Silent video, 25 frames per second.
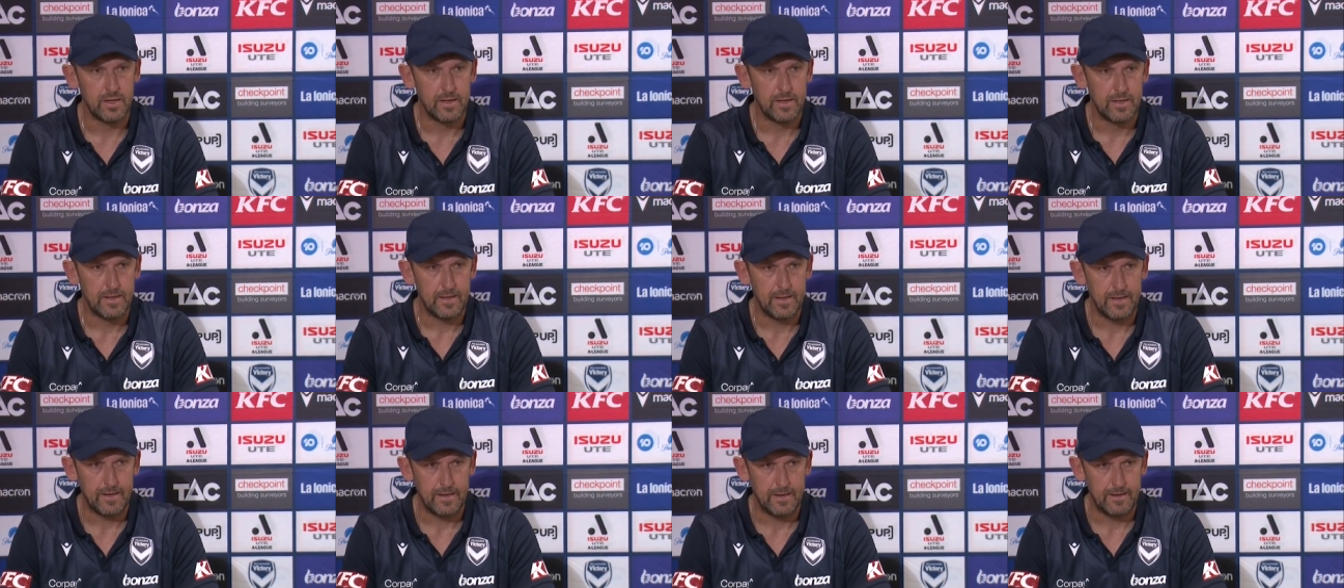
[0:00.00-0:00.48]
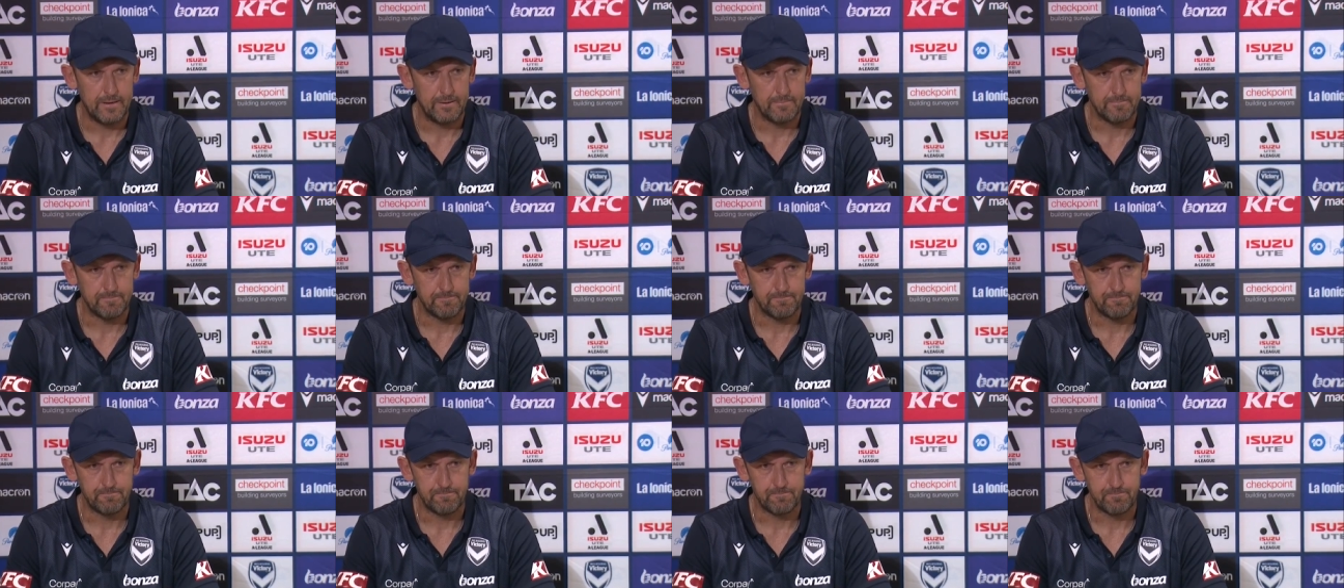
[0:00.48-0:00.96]

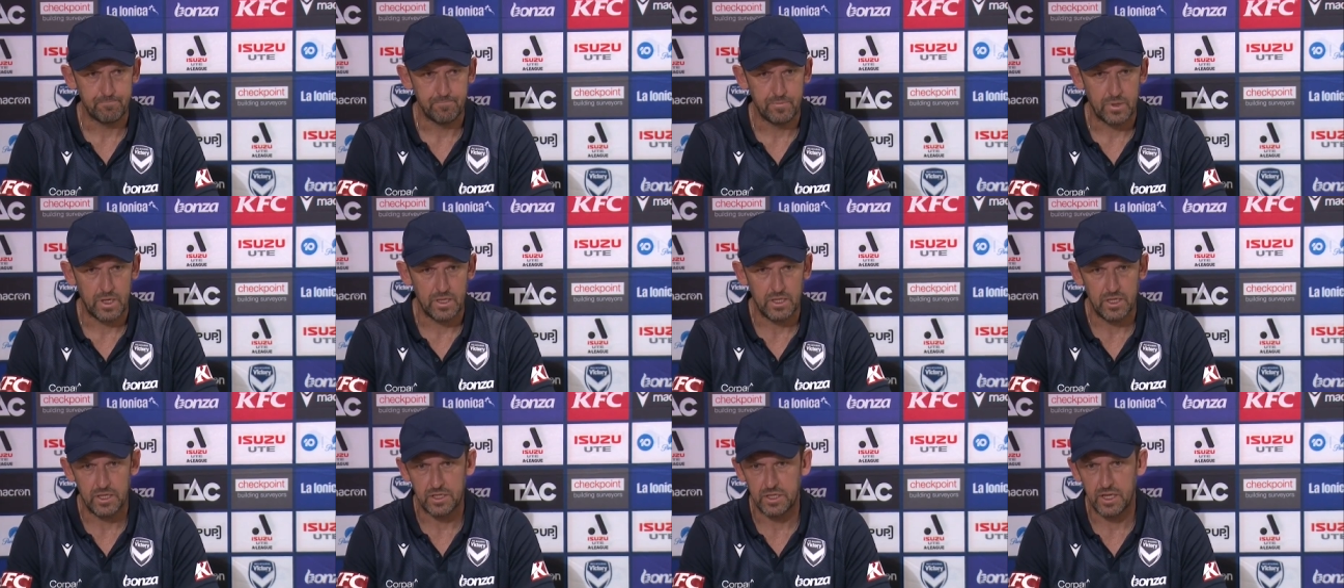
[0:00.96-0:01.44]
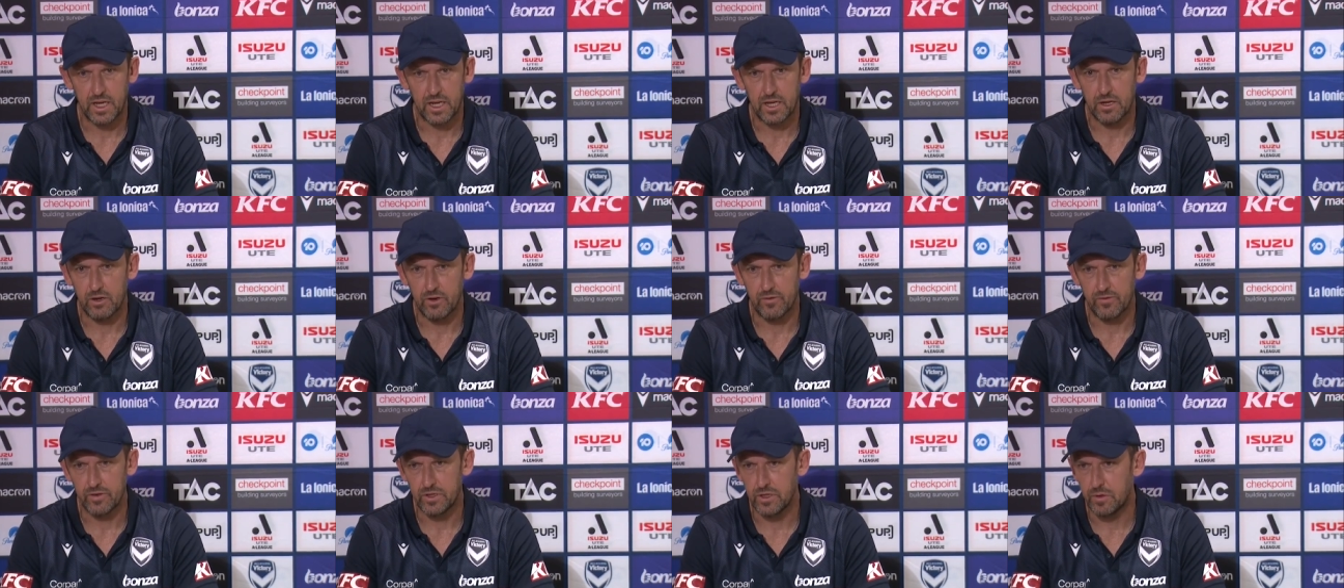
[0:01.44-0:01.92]
Um, in the second,
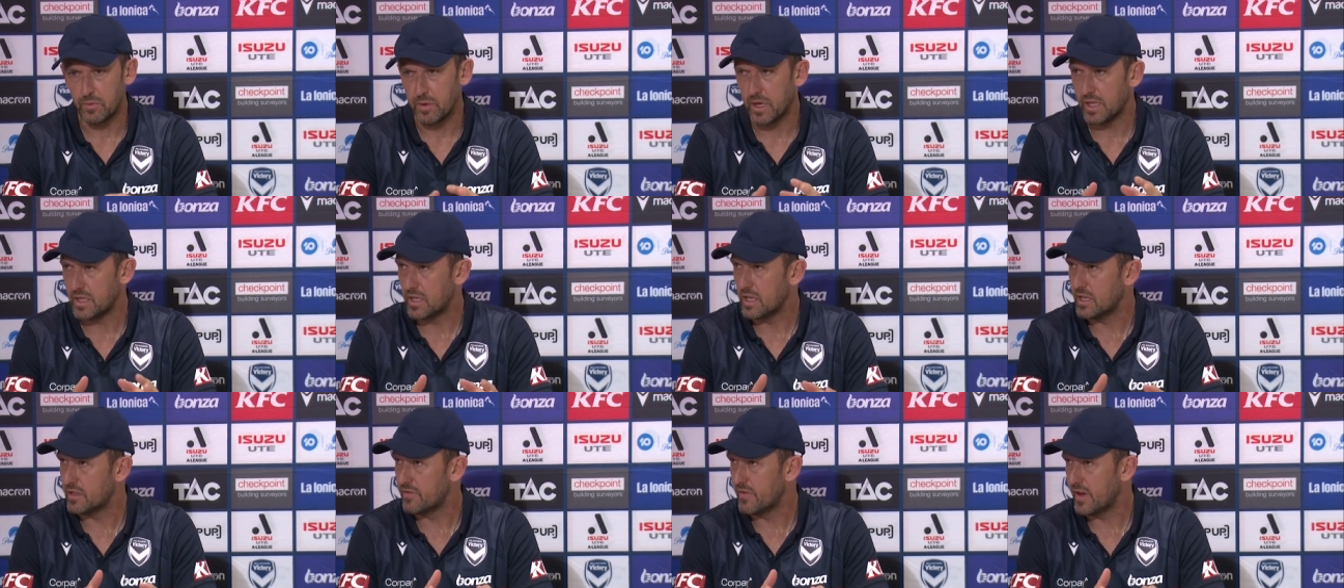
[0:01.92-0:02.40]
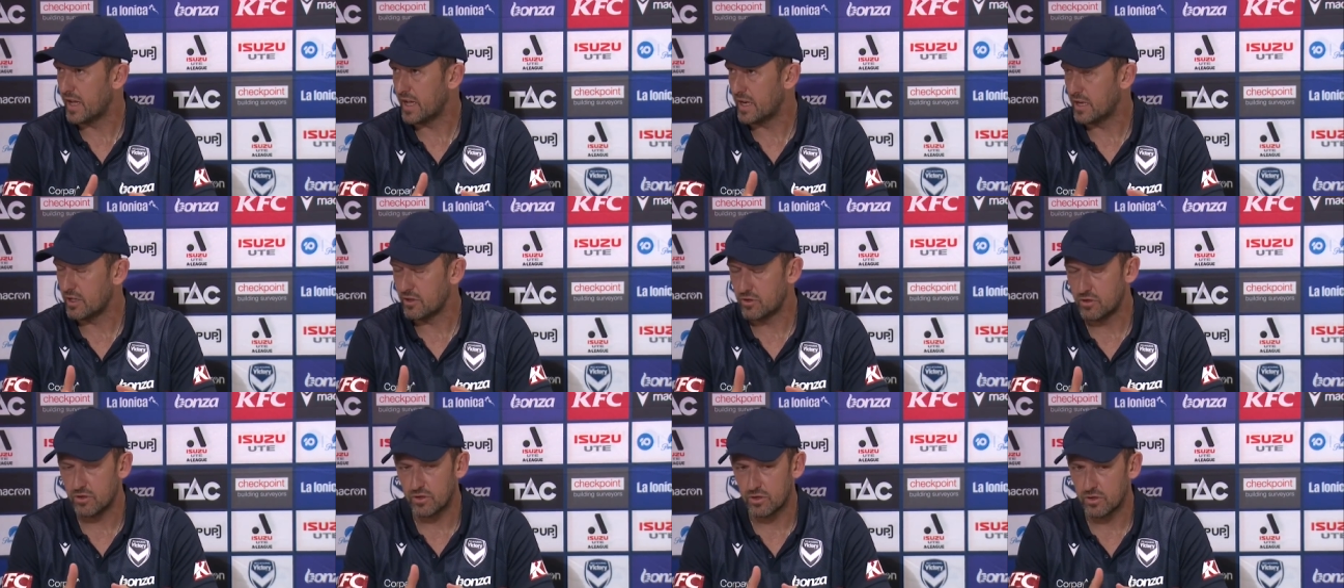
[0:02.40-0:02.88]
obviously, we had the
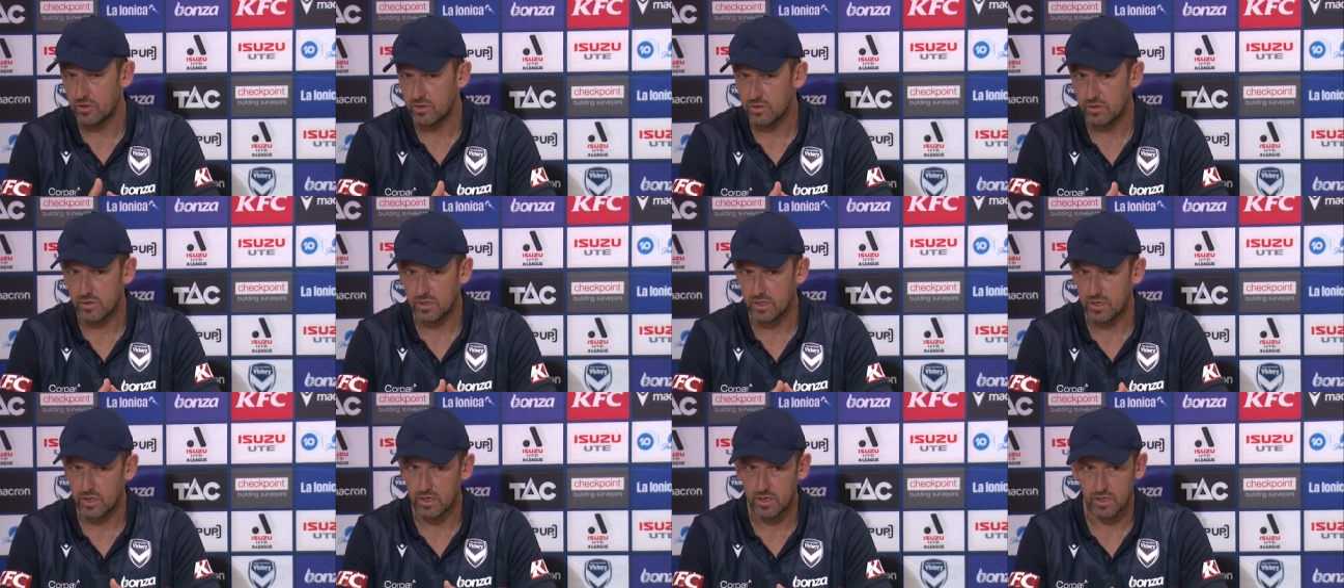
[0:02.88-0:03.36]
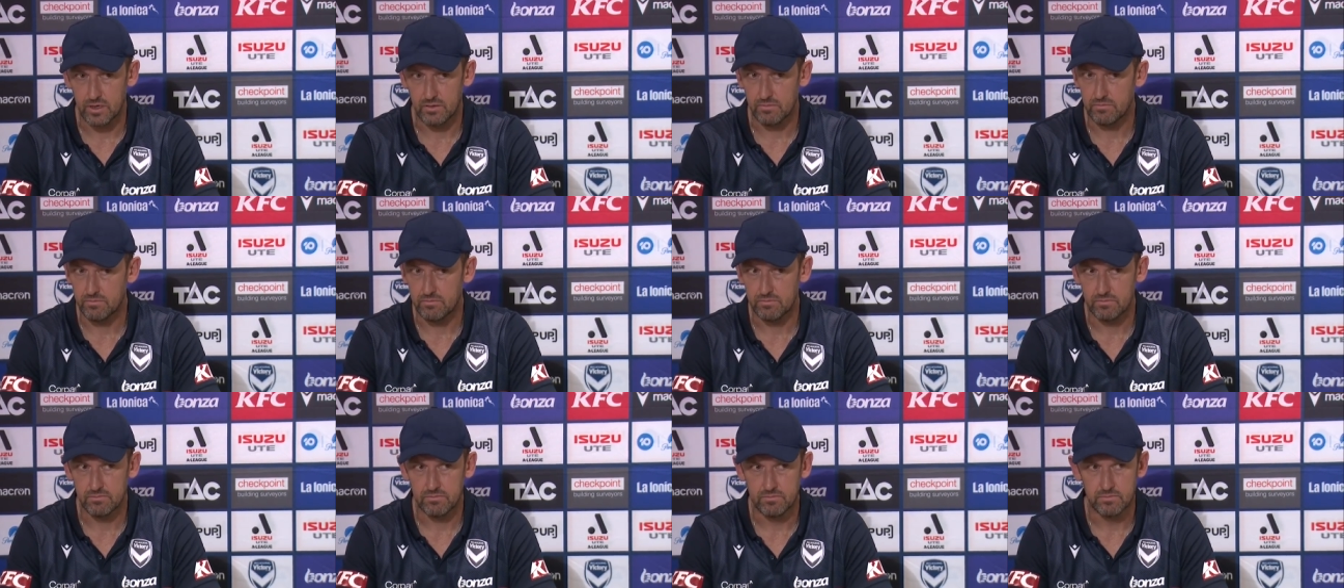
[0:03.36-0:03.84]
advantage. Um,